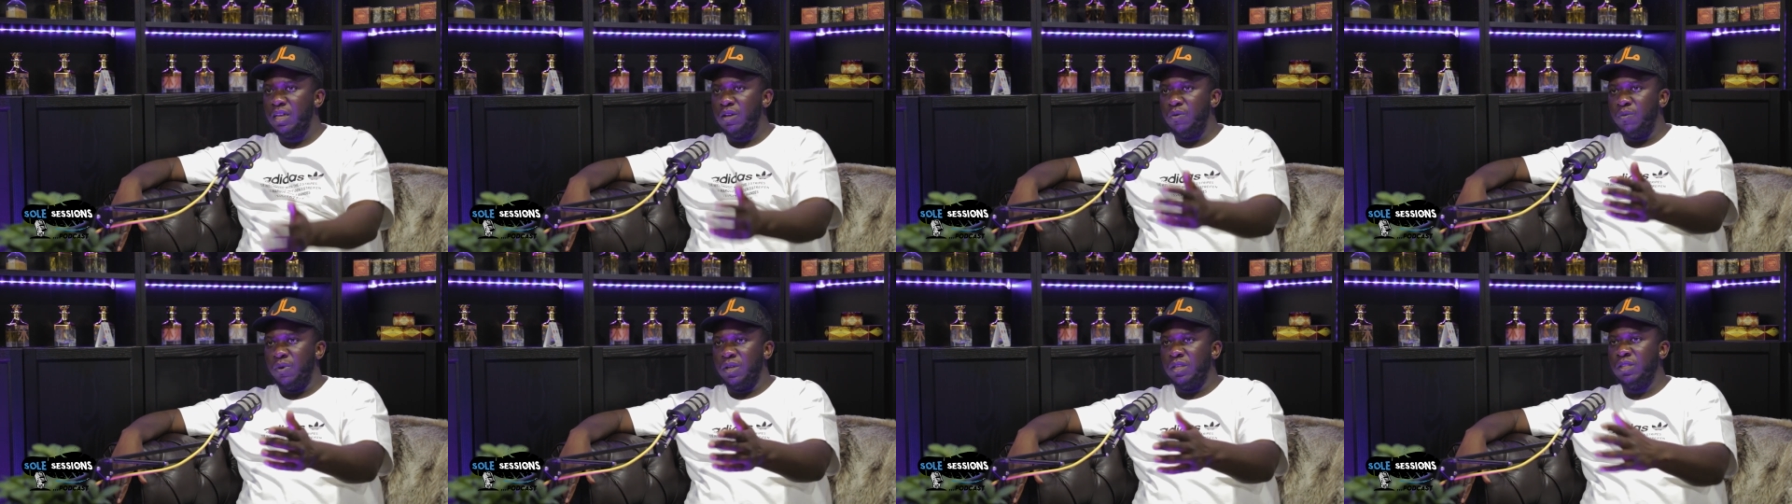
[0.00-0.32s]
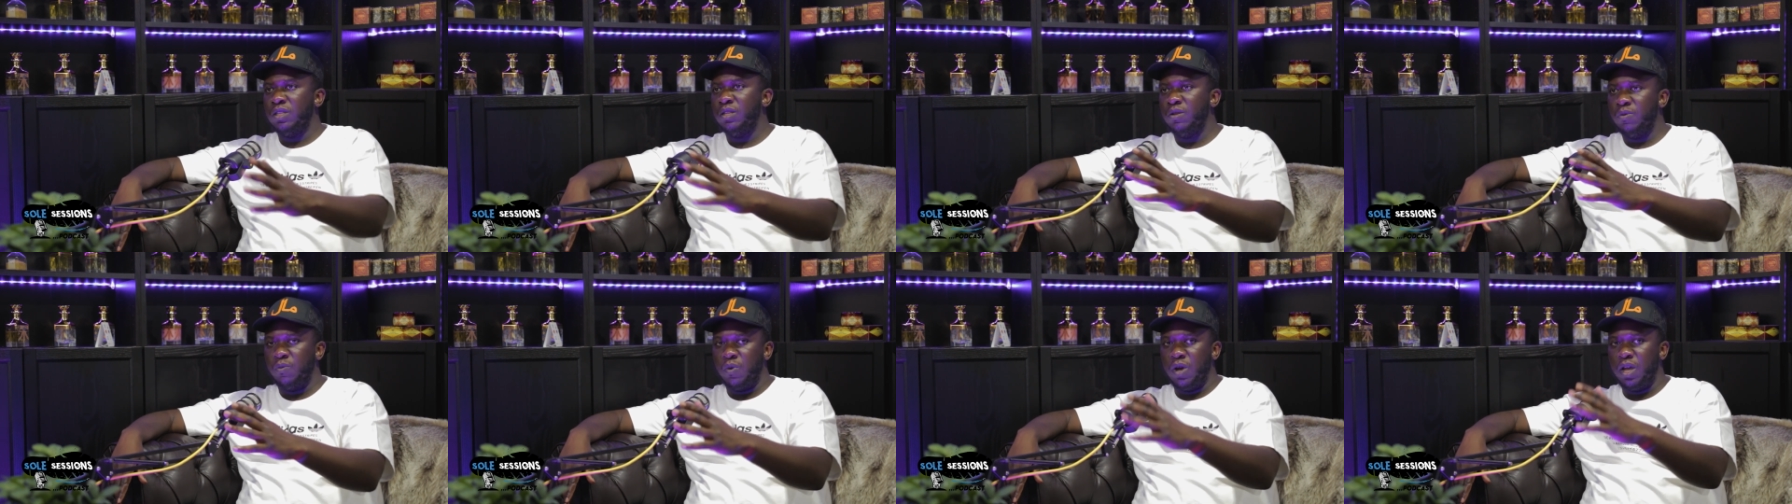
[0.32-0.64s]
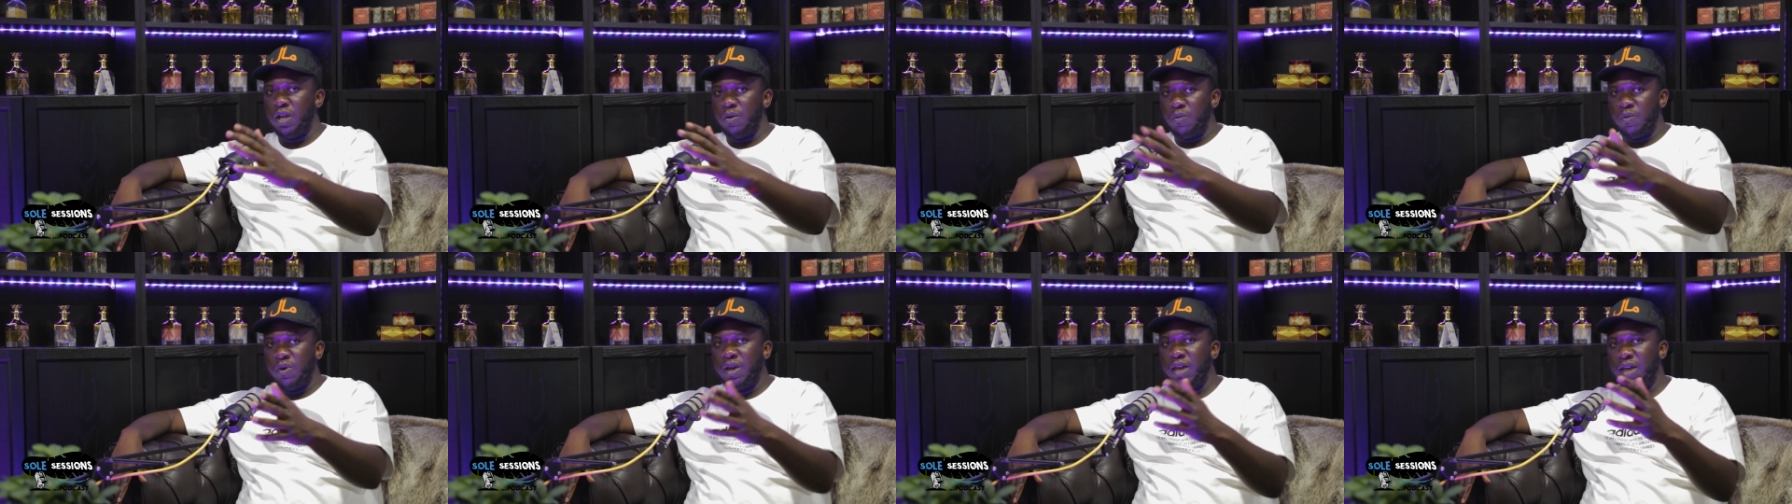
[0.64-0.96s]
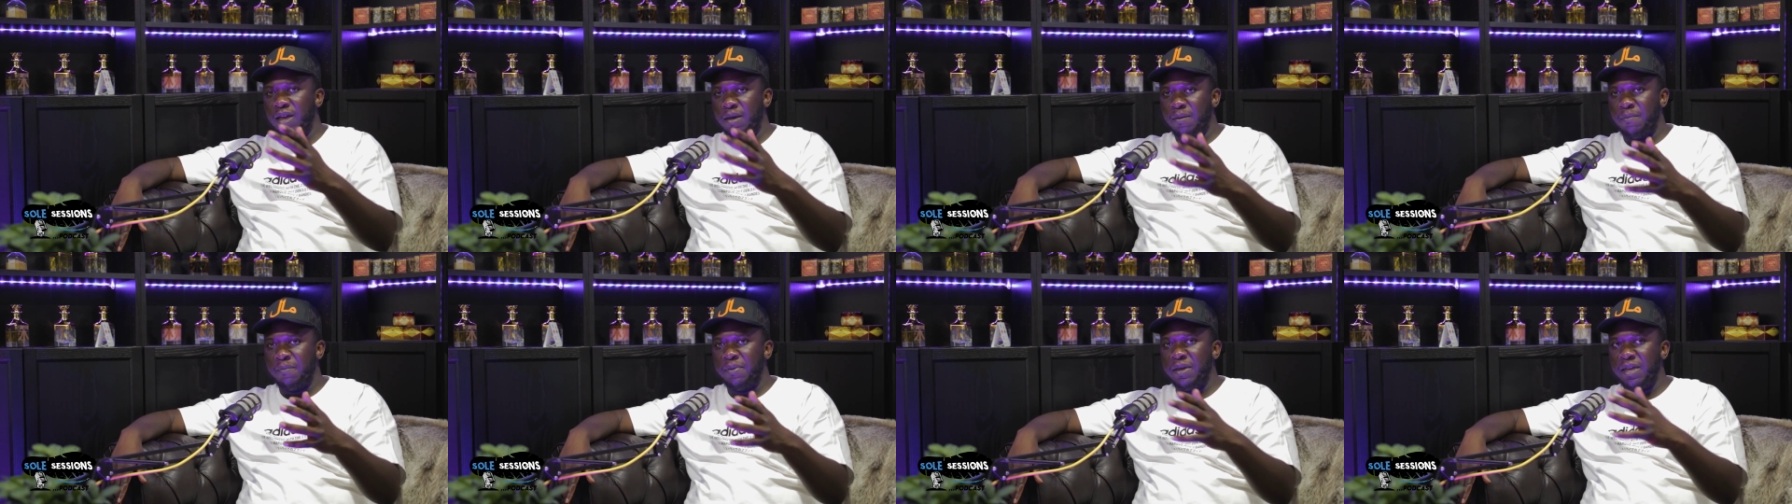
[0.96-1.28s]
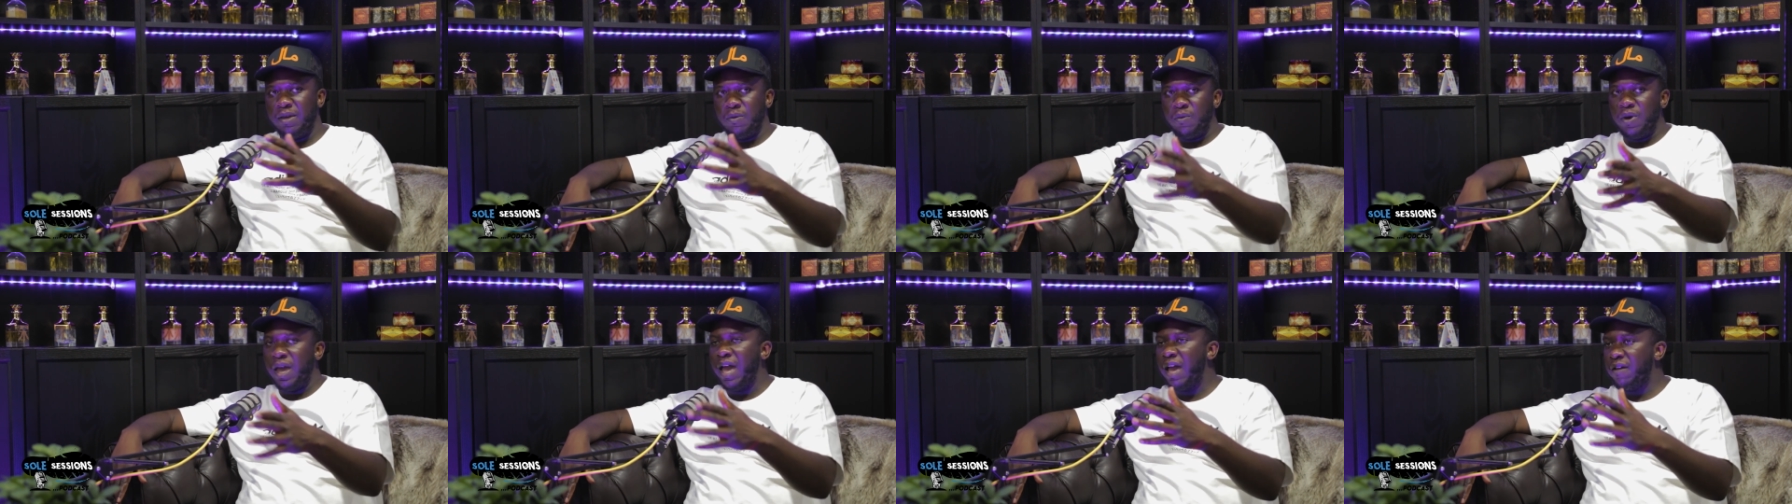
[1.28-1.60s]

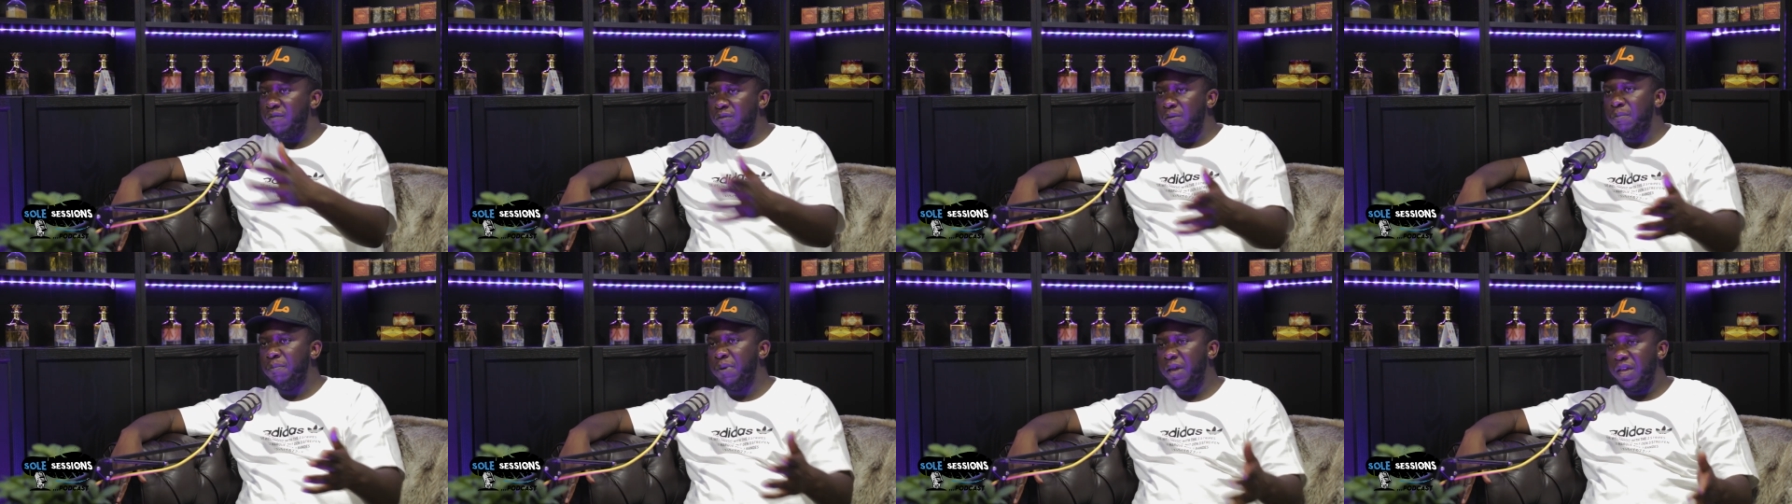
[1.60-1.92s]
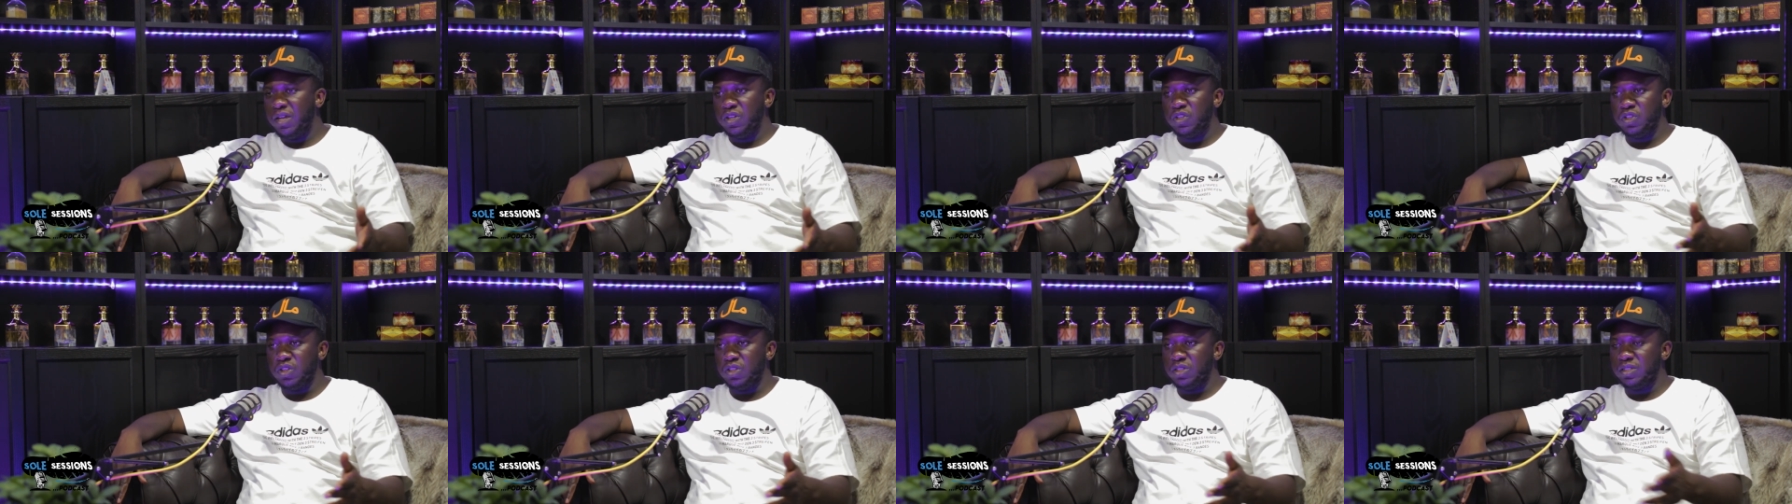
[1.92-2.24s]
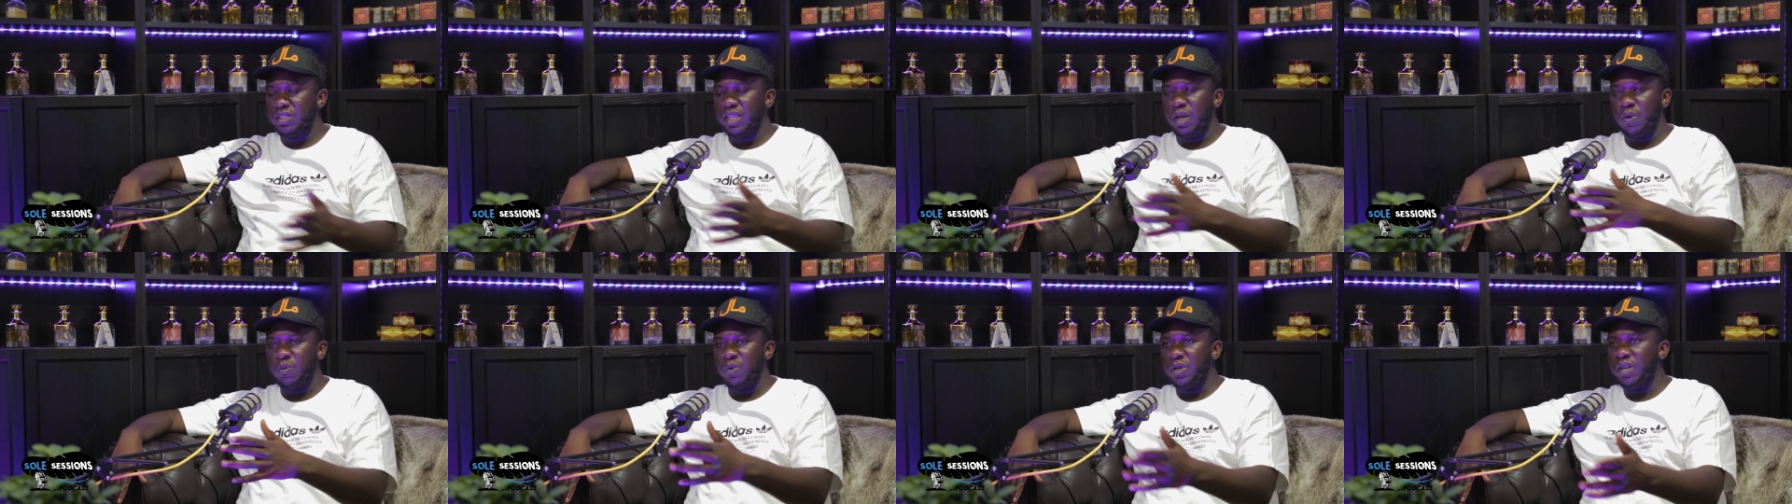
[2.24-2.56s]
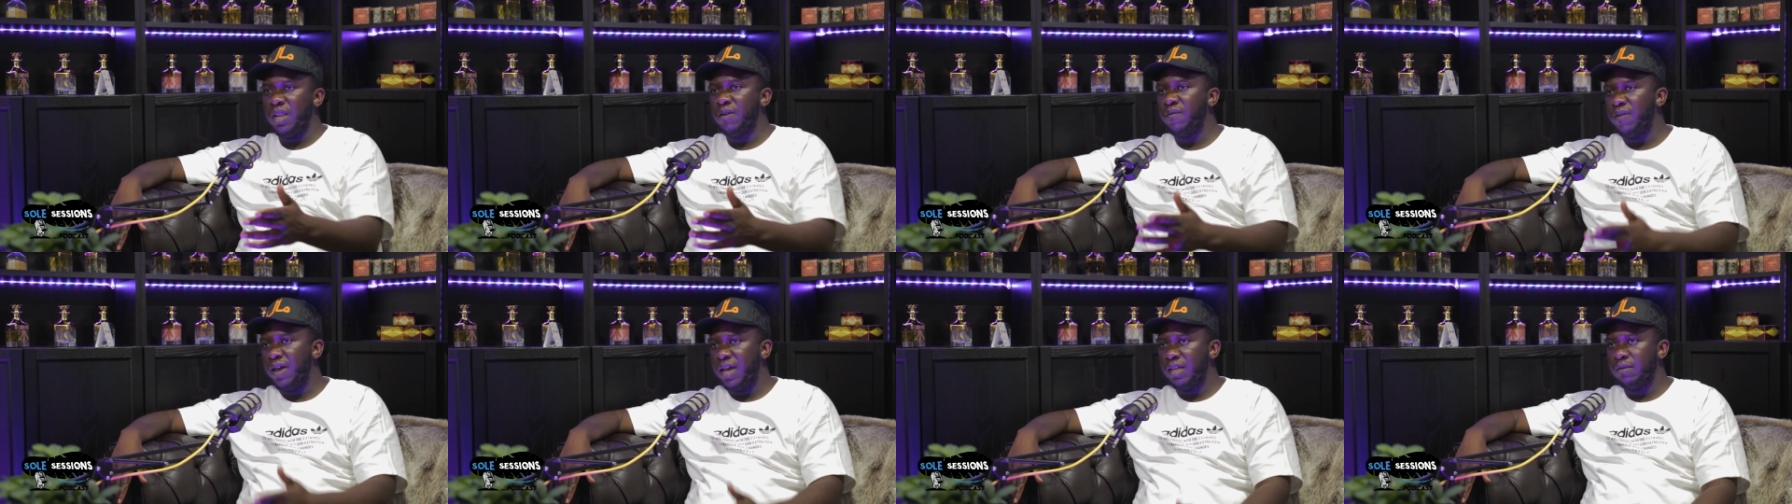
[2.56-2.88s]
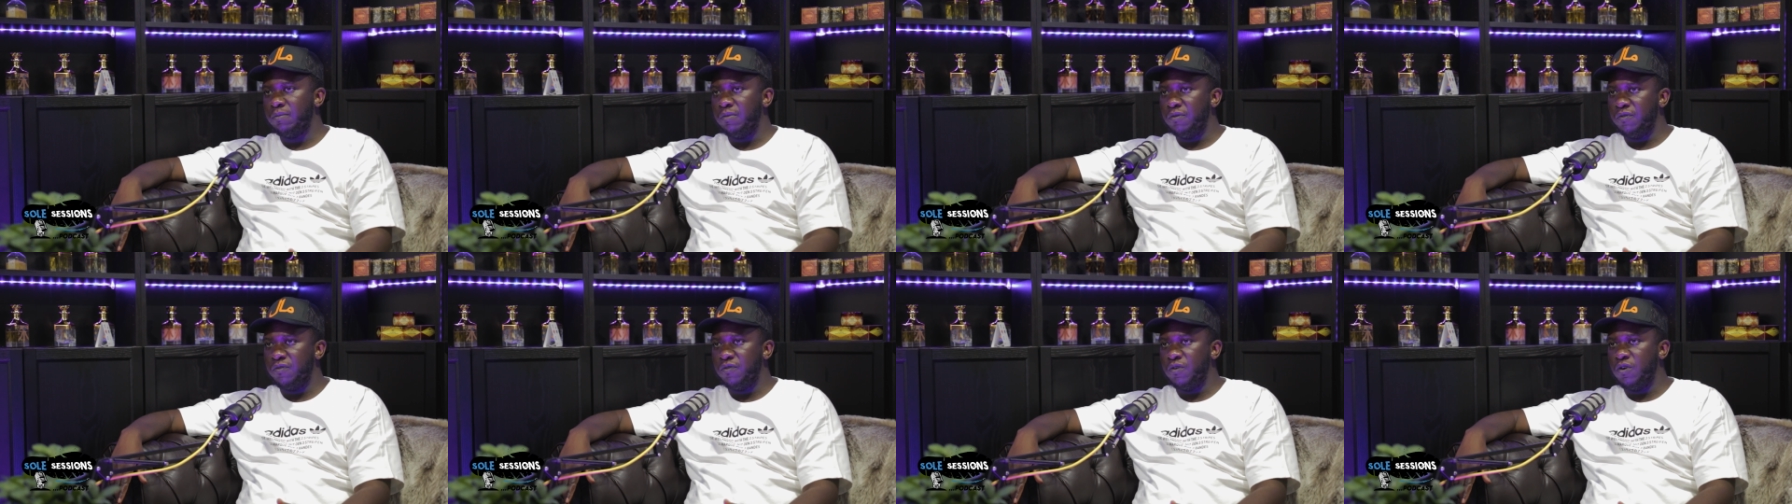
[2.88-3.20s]
We're having patience that we never
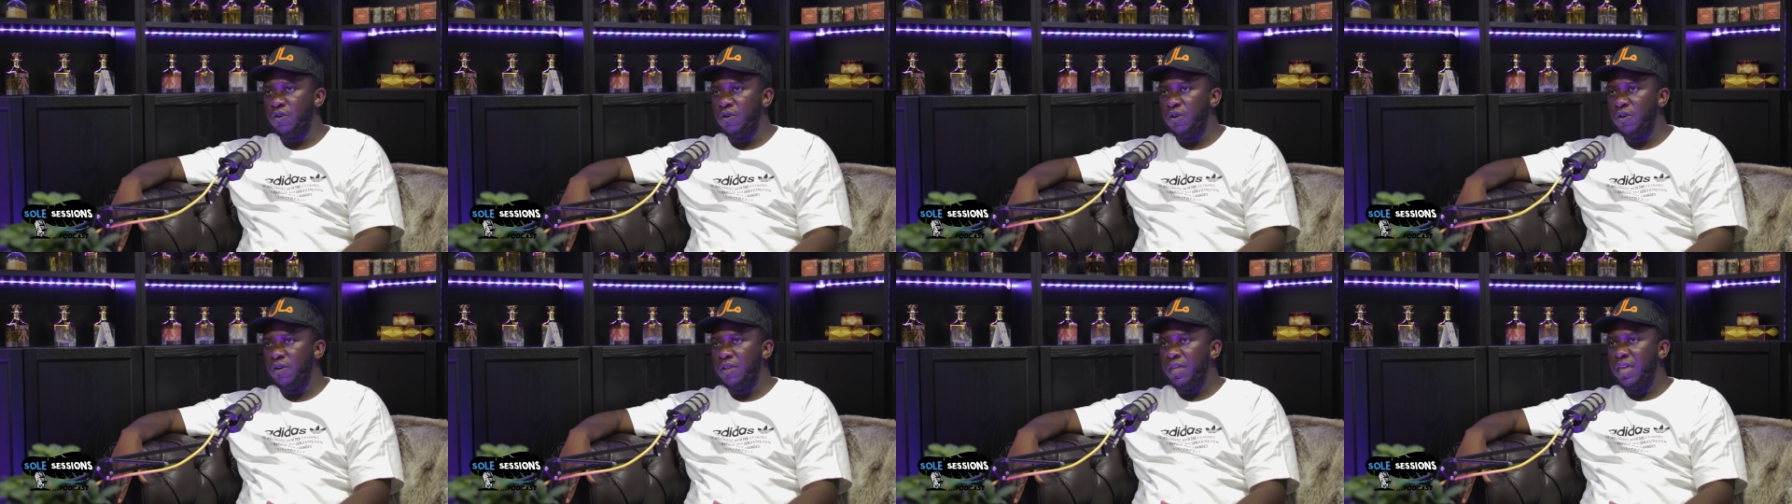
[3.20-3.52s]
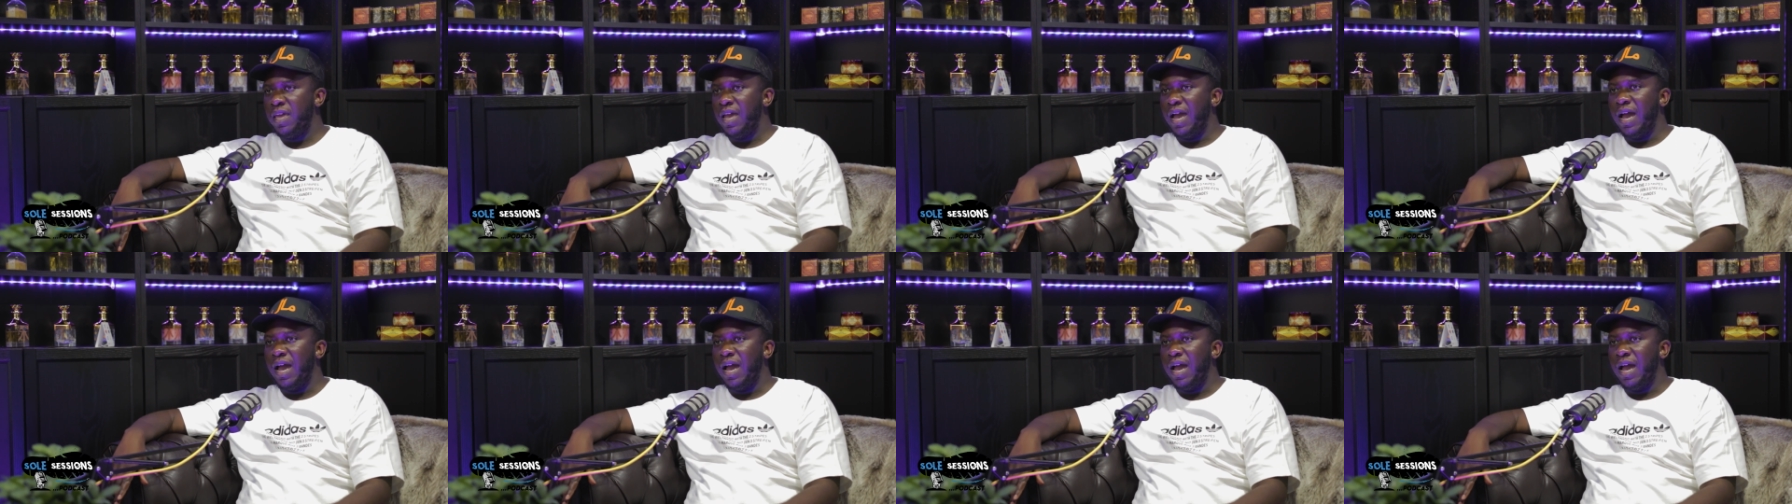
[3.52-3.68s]
had before.